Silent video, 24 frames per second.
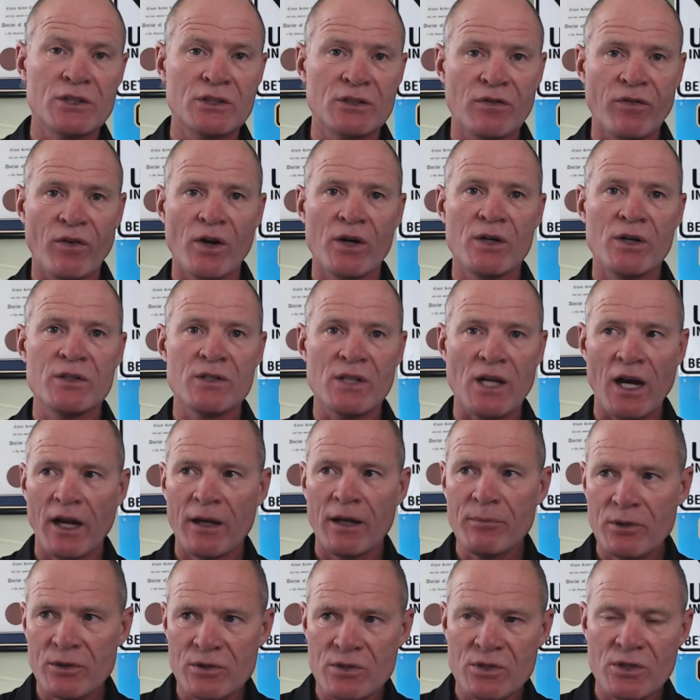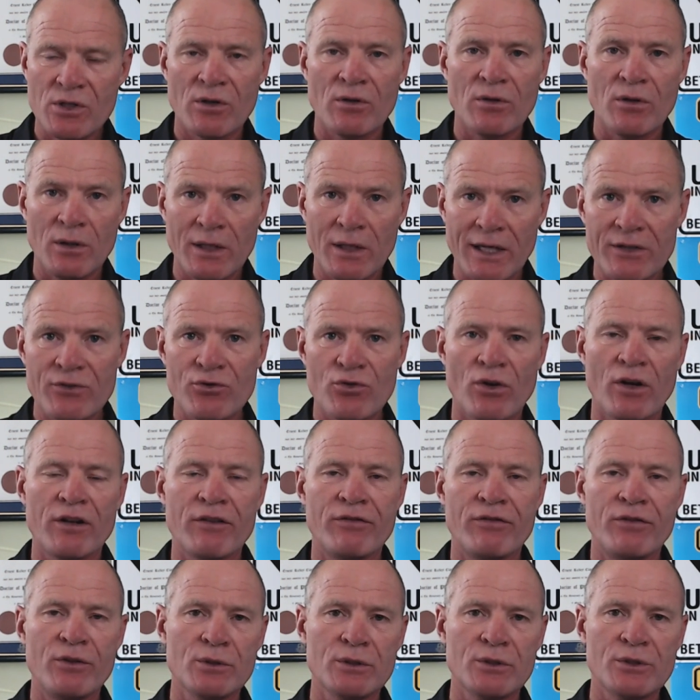As far as I'm concerned, electronic
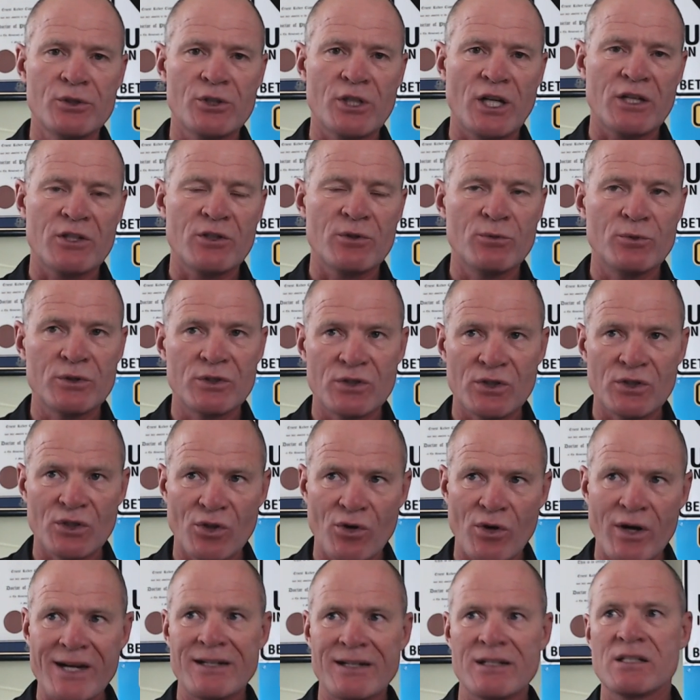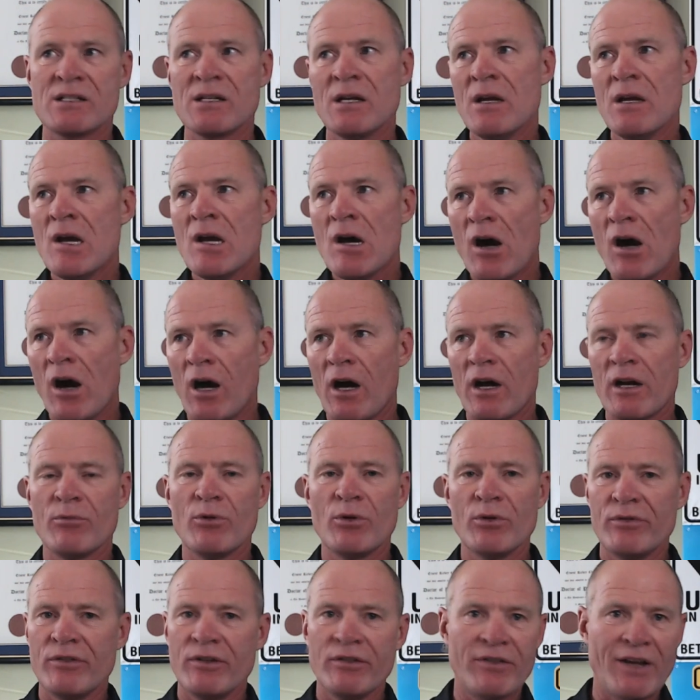fuel injection was the greatest
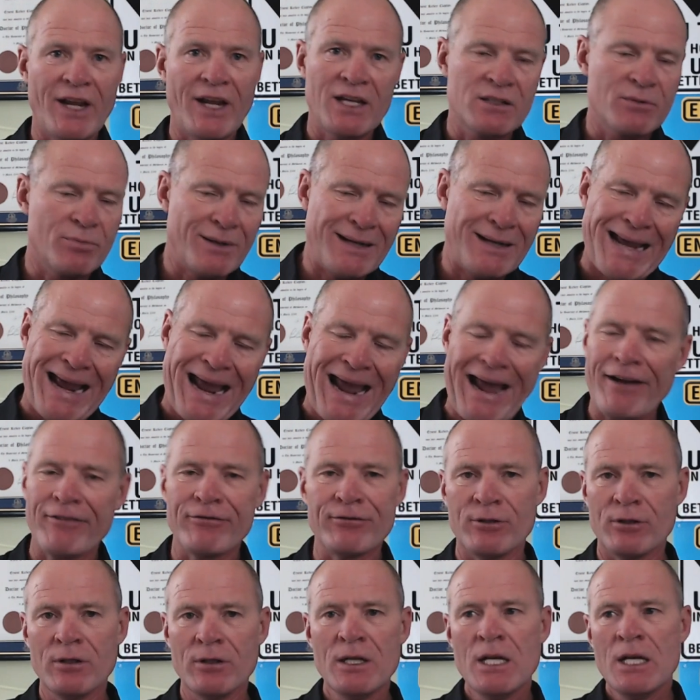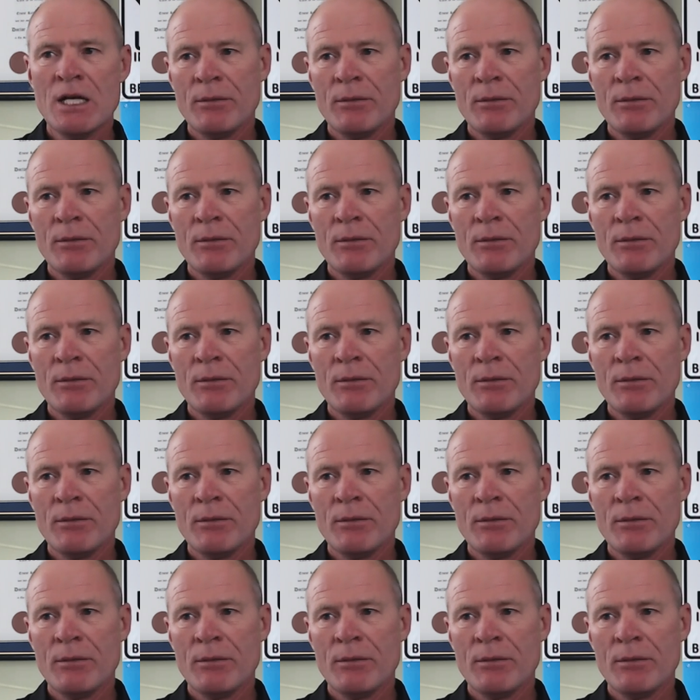automotive advancement ever,